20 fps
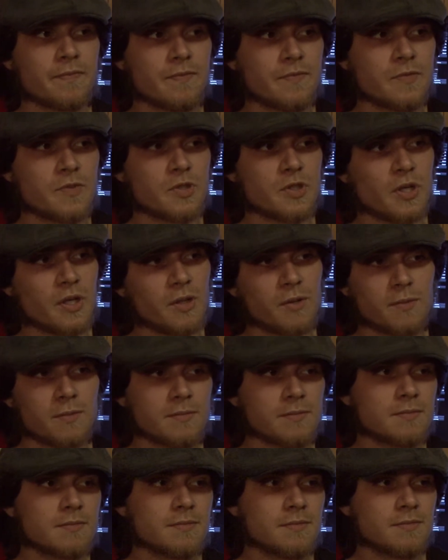So
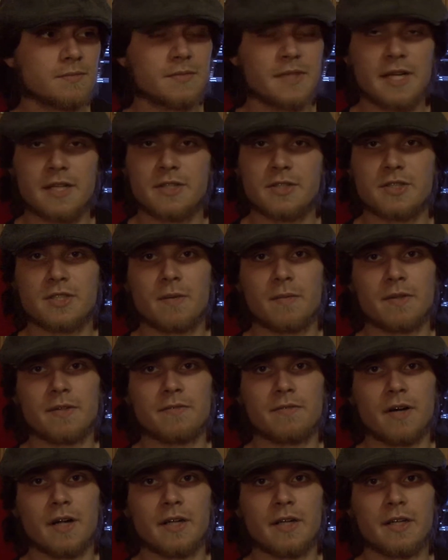yeah, just something
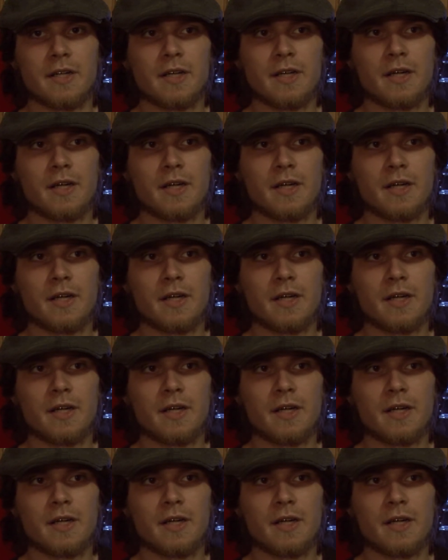fun.